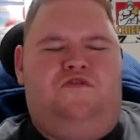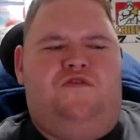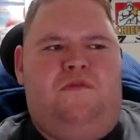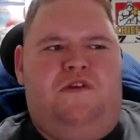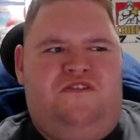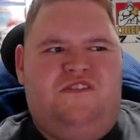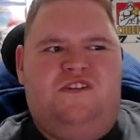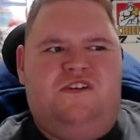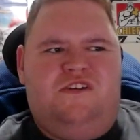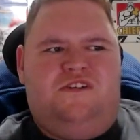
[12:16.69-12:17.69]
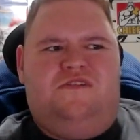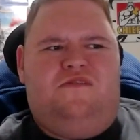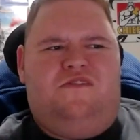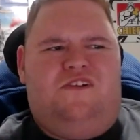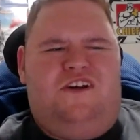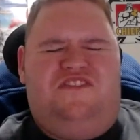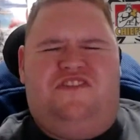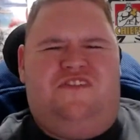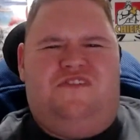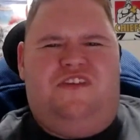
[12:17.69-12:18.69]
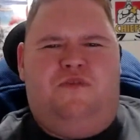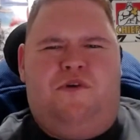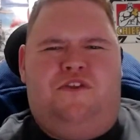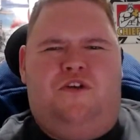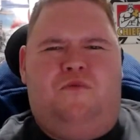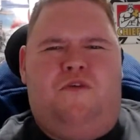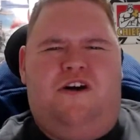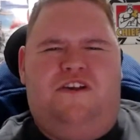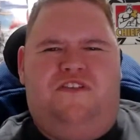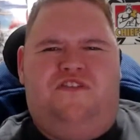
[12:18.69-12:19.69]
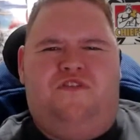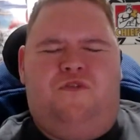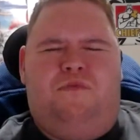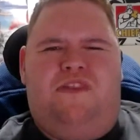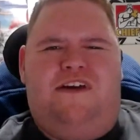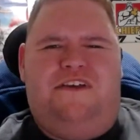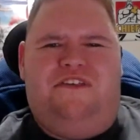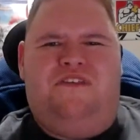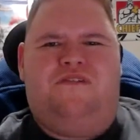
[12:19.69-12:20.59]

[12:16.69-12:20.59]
I mean, anyone know why he's not playing?